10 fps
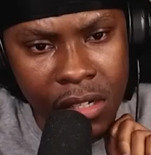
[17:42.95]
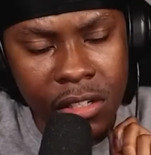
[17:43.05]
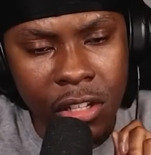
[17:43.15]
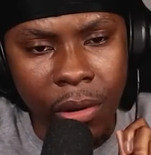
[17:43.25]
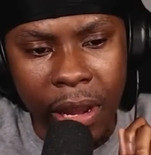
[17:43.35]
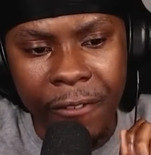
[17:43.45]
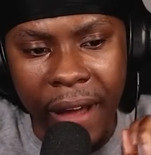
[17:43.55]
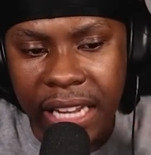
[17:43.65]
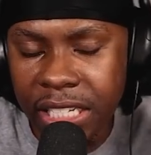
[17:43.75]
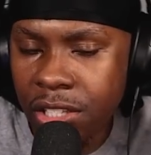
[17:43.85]
So if
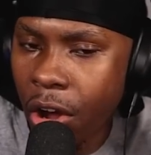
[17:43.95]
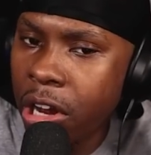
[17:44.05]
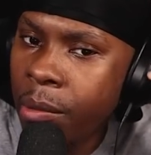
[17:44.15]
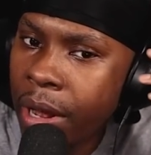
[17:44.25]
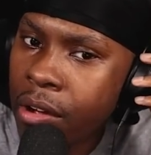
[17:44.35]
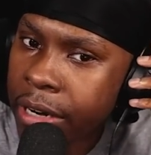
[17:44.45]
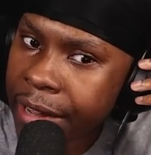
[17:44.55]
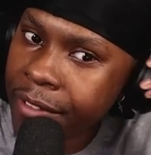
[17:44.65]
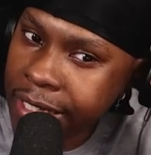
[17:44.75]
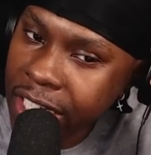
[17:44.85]
Ash is the only one that got the
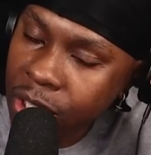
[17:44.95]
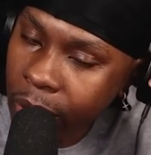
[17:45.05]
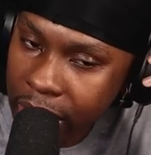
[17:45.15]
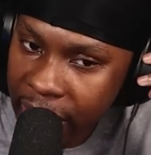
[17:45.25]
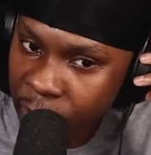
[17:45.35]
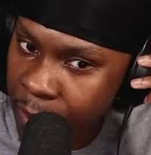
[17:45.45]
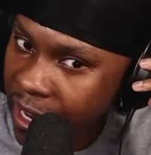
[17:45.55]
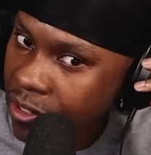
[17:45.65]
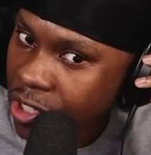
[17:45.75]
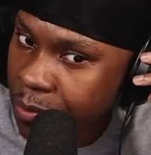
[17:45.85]
invitation, why can't everybody
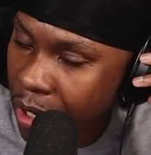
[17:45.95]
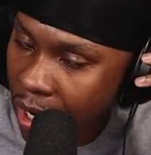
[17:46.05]
else just pull